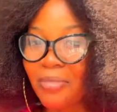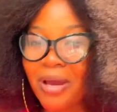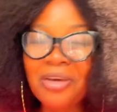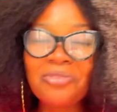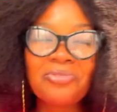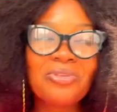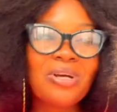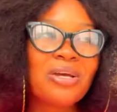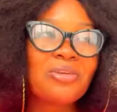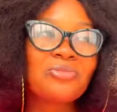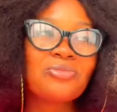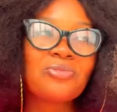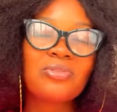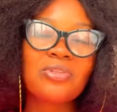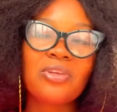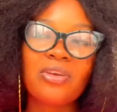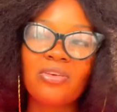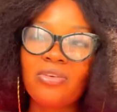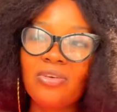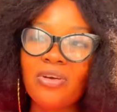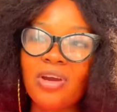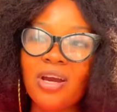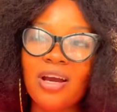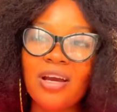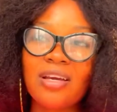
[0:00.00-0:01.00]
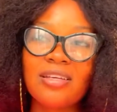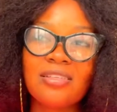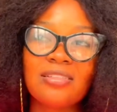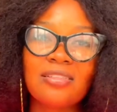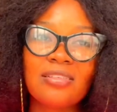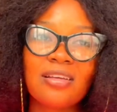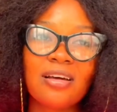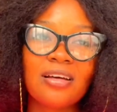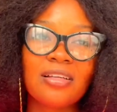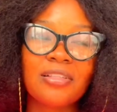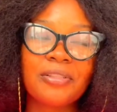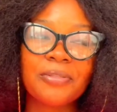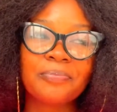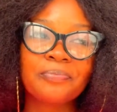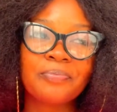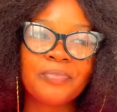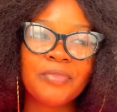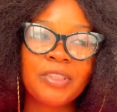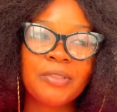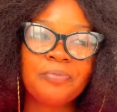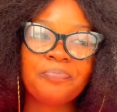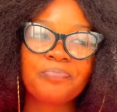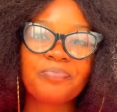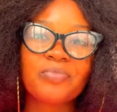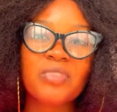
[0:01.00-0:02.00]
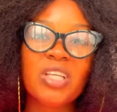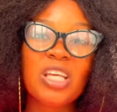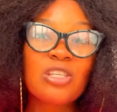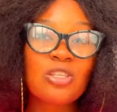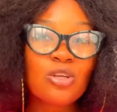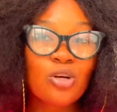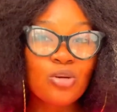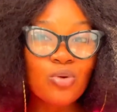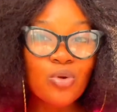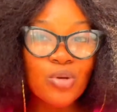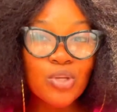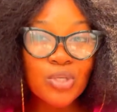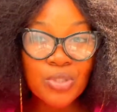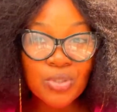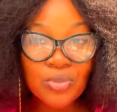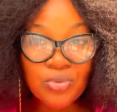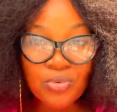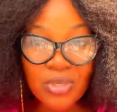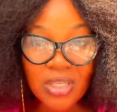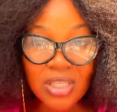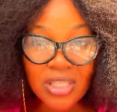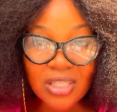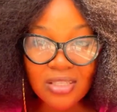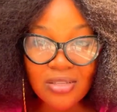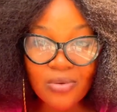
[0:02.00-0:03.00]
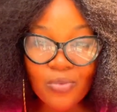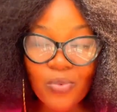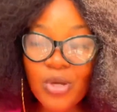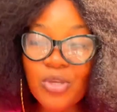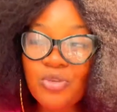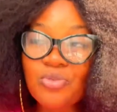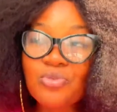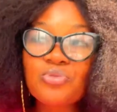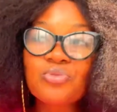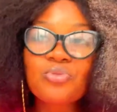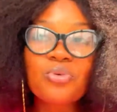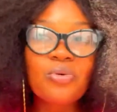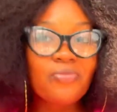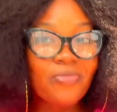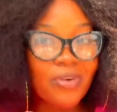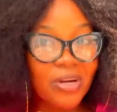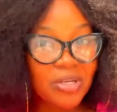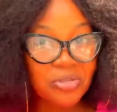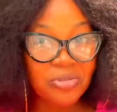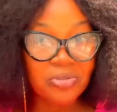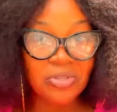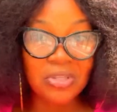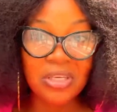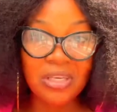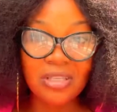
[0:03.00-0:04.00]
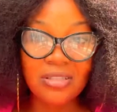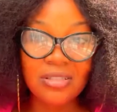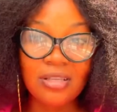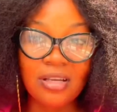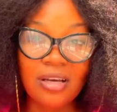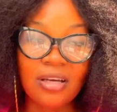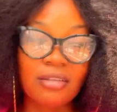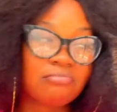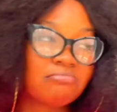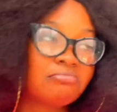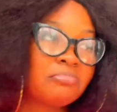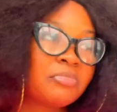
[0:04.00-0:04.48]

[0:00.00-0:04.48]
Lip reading: I know I used to tell you guys that it's always sweet when you suffer together.